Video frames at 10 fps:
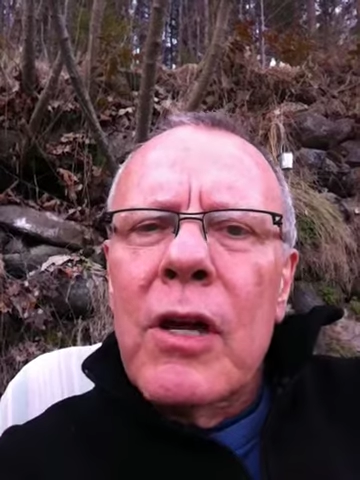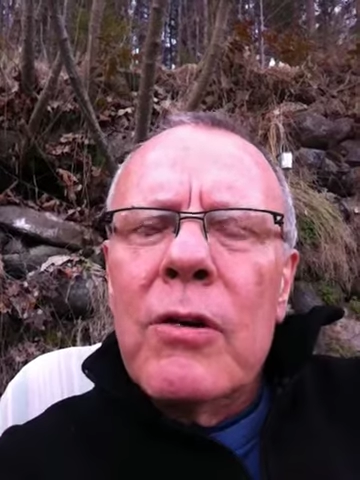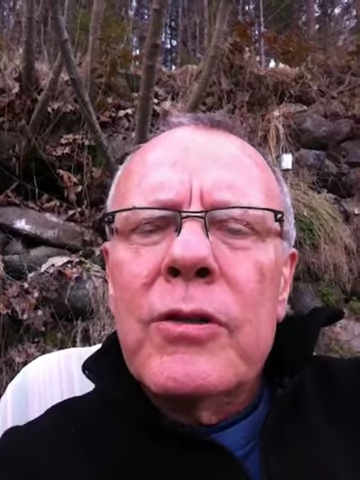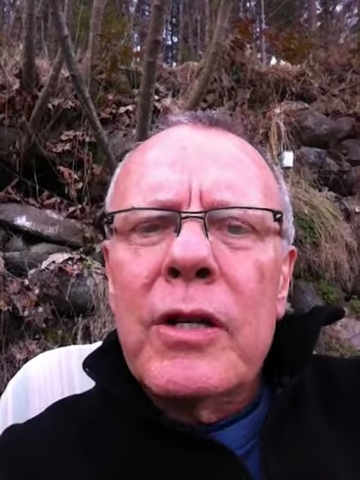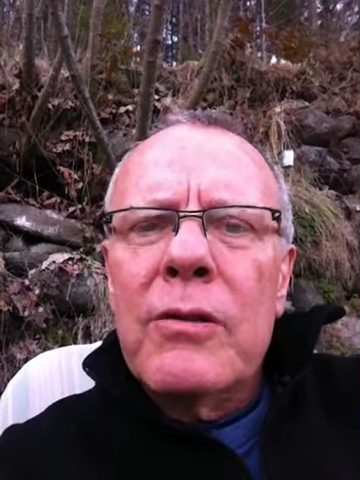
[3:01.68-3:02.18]

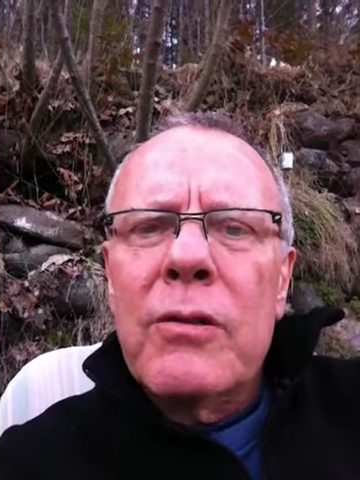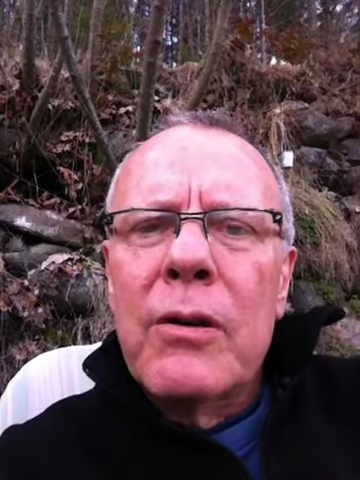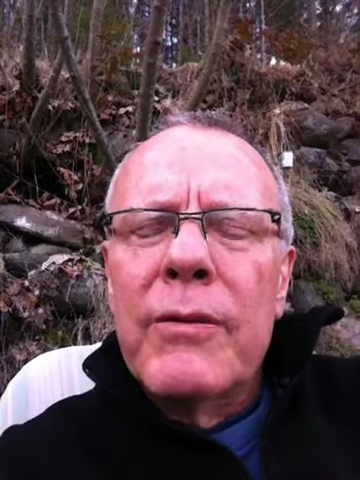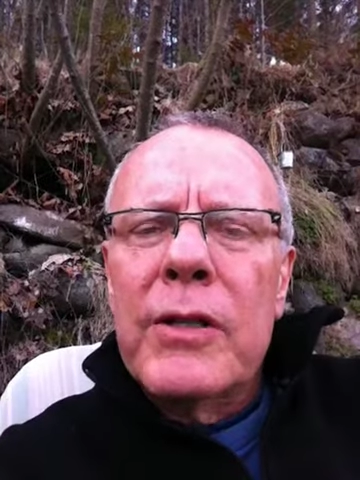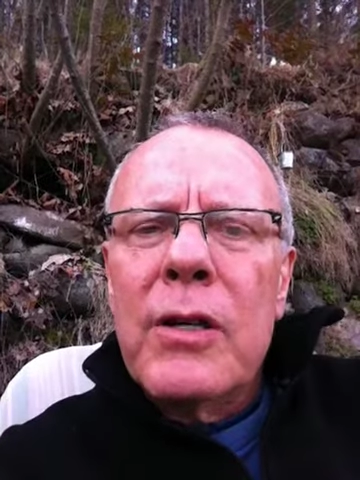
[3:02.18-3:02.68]
service
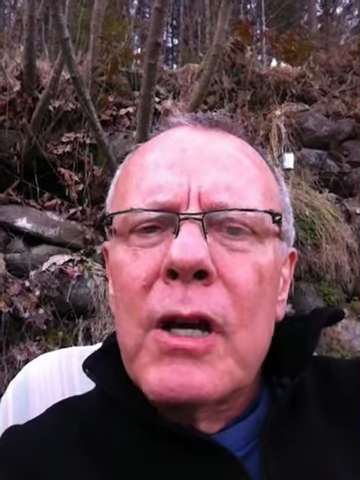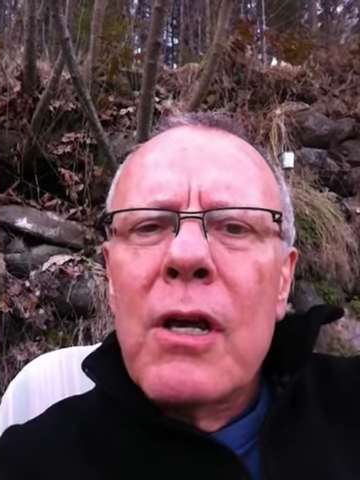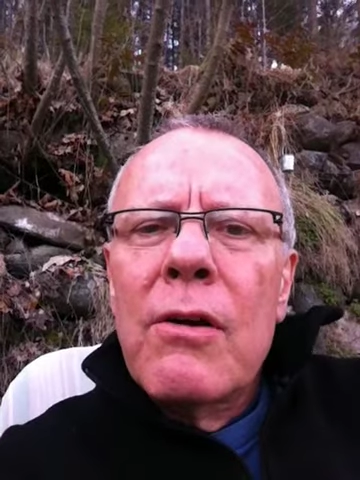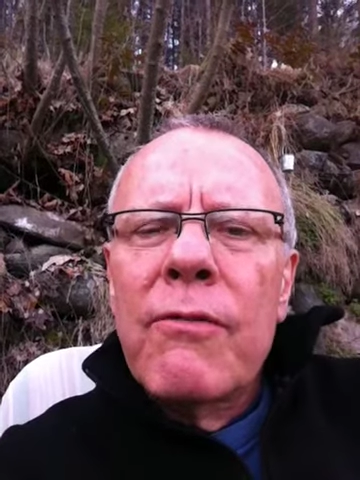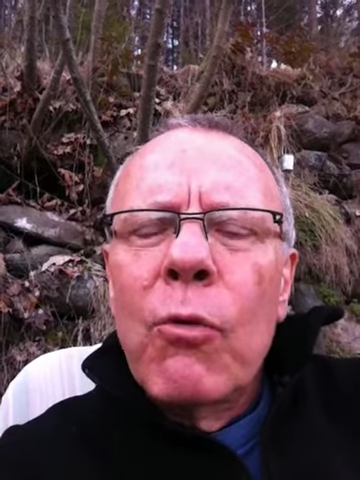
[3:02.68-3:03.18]
for
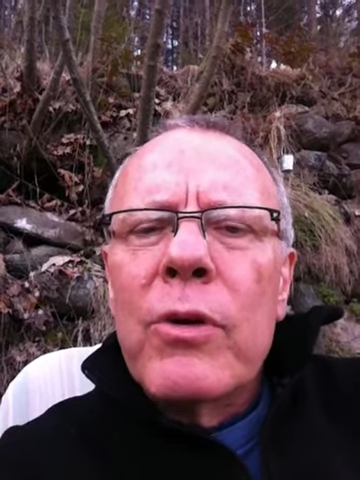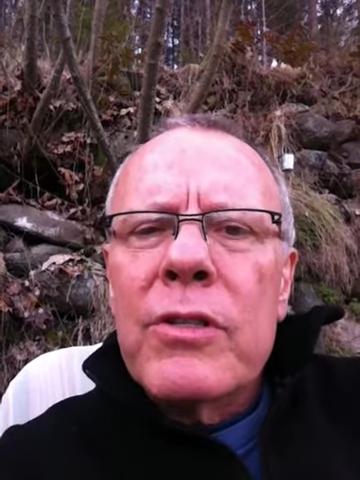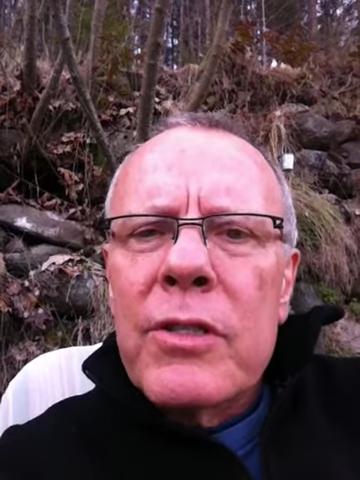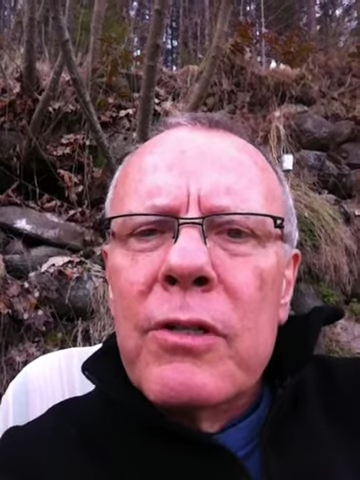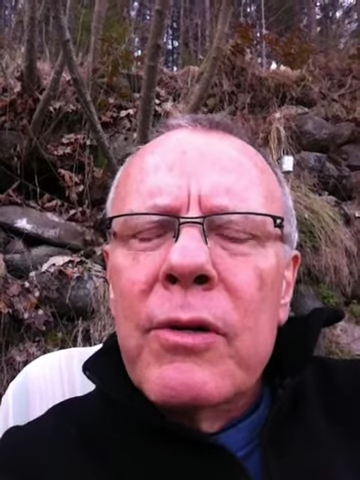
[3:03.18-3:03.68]

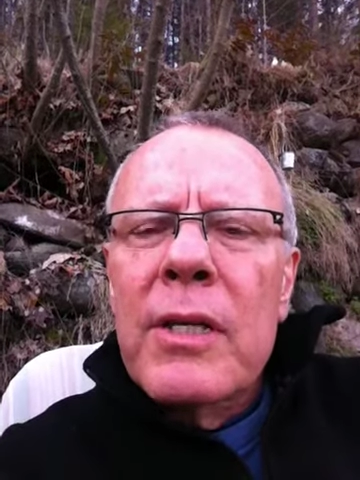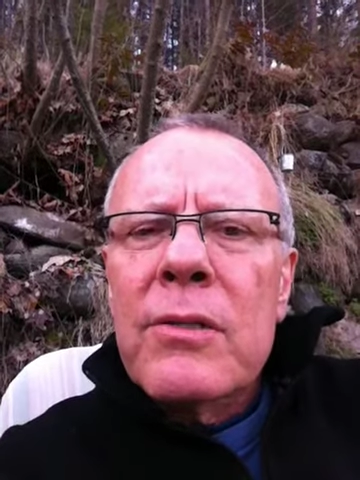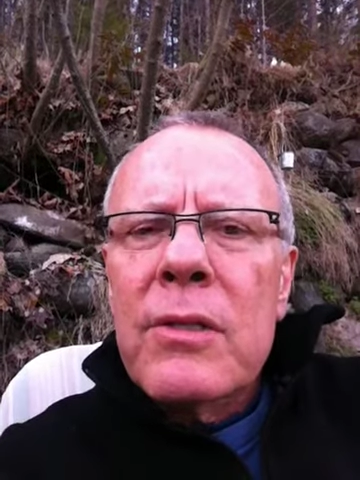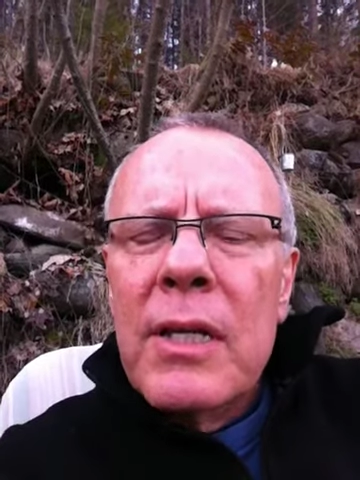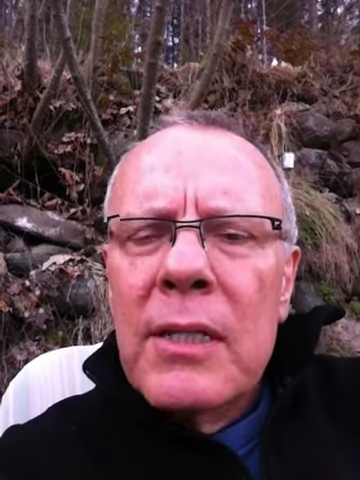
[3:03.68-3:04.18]
serious
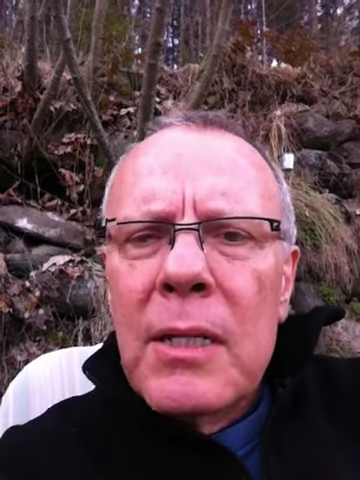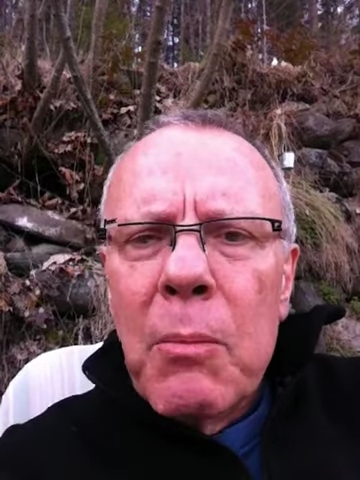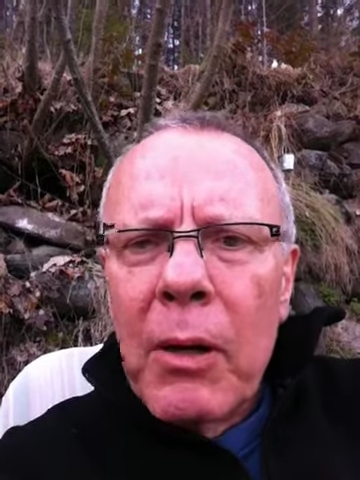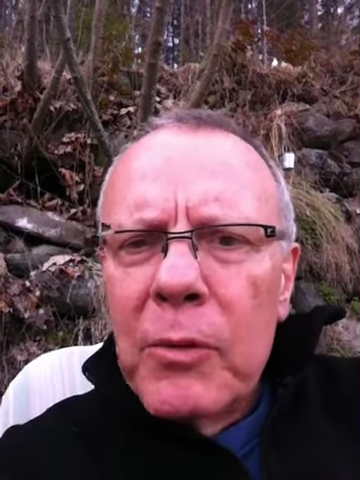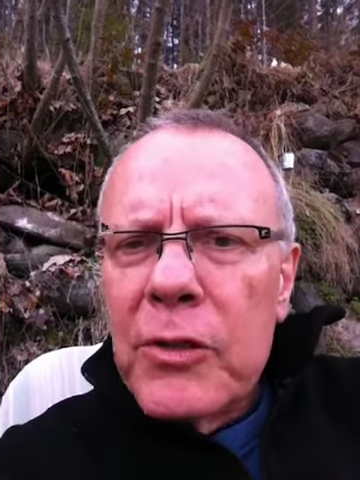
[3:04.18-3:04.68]
indie
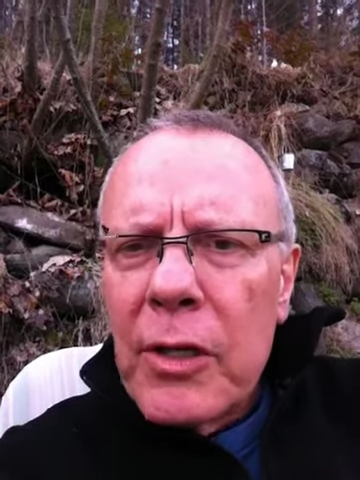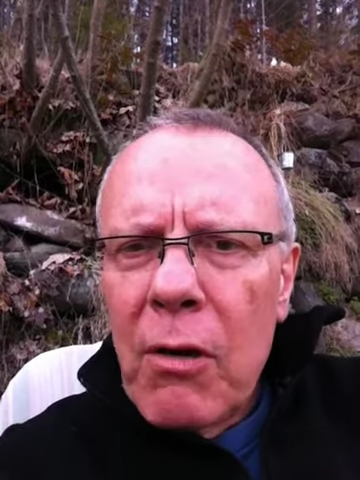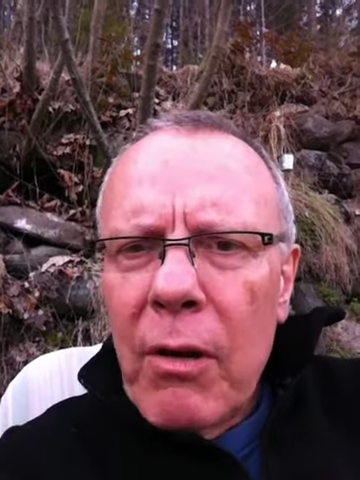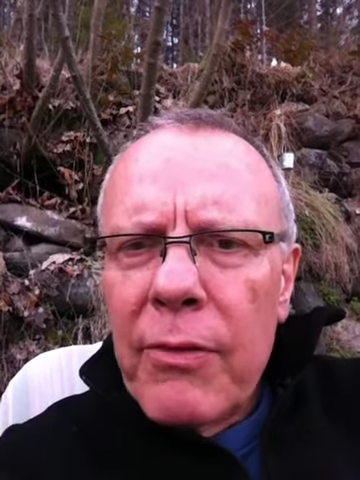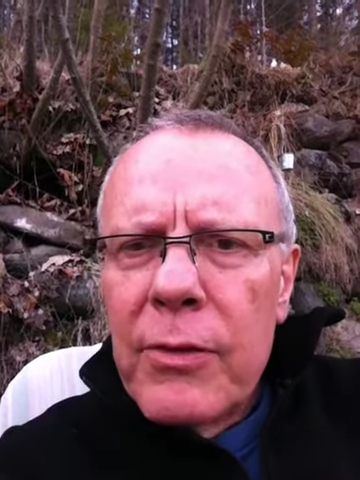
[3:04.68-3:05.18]
publishing authors.